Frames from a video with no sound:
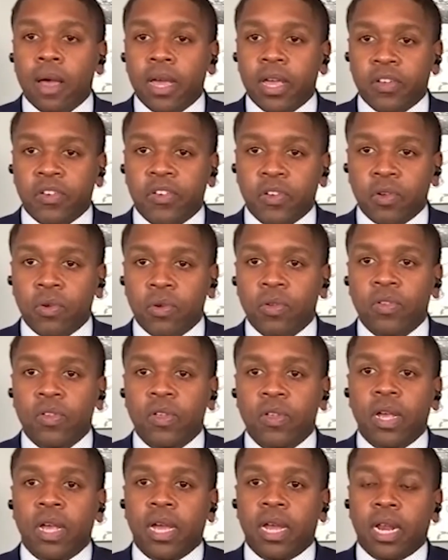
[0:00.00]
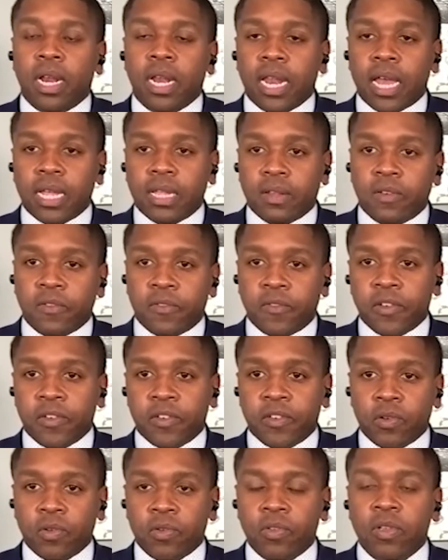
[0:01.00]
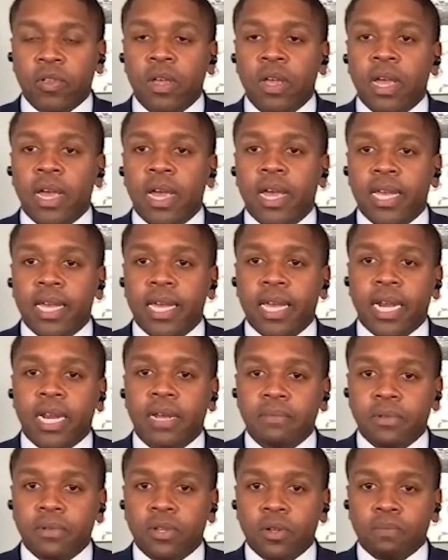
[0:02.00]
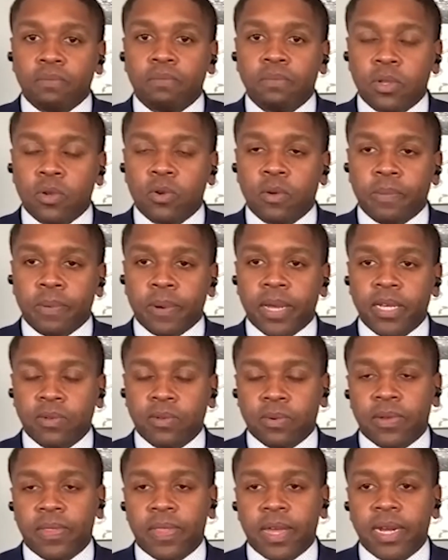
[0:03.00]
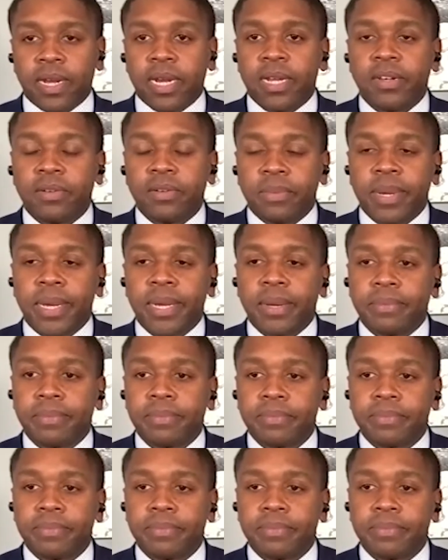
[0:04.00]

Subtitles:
issues and elected officials in getting to a place where they need to be.